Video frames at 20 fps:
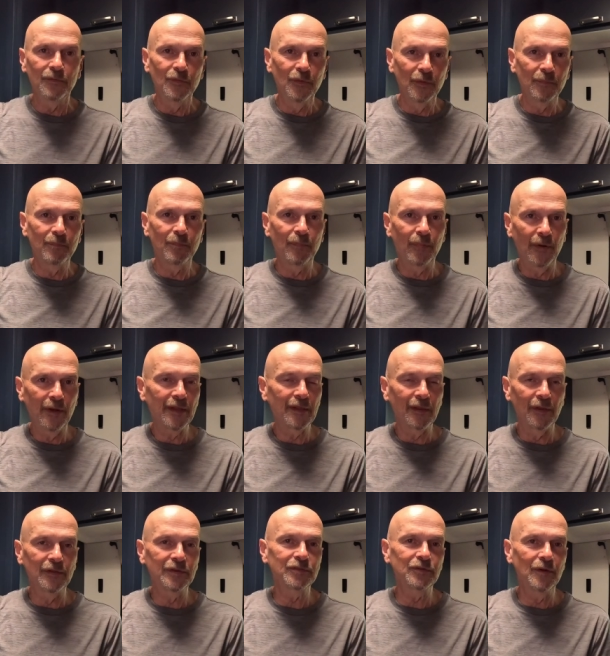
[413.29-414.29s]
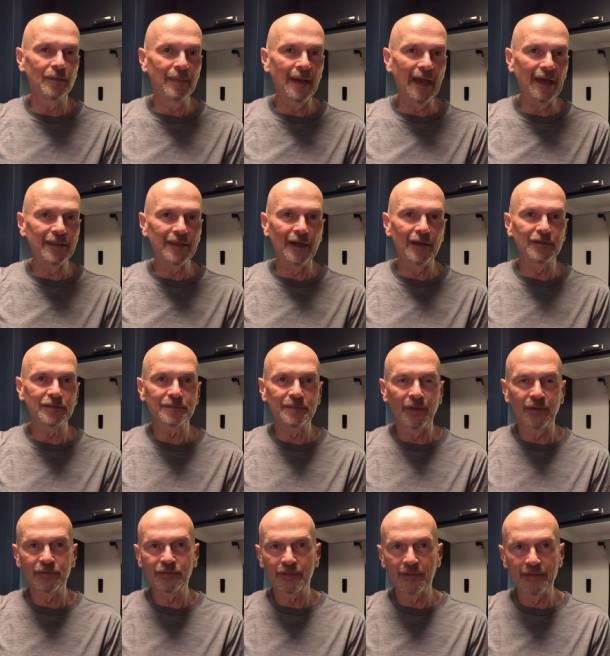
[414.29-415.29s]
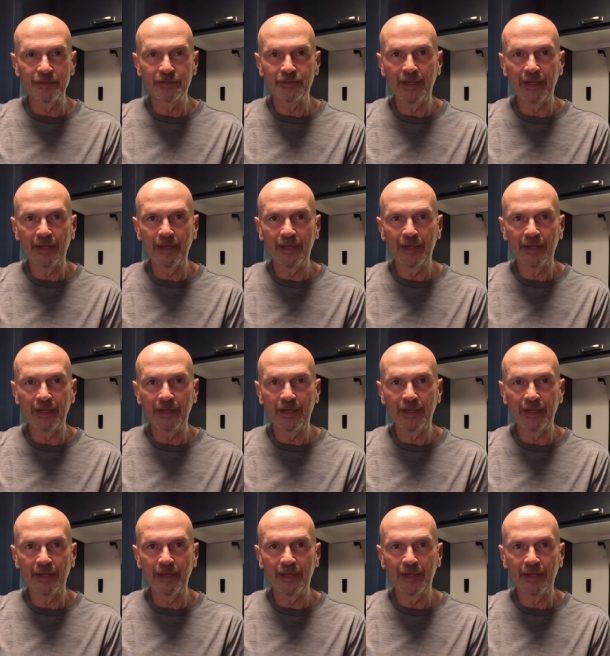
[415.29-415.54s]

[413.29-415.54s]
we're pretty close to a bathhouse most of the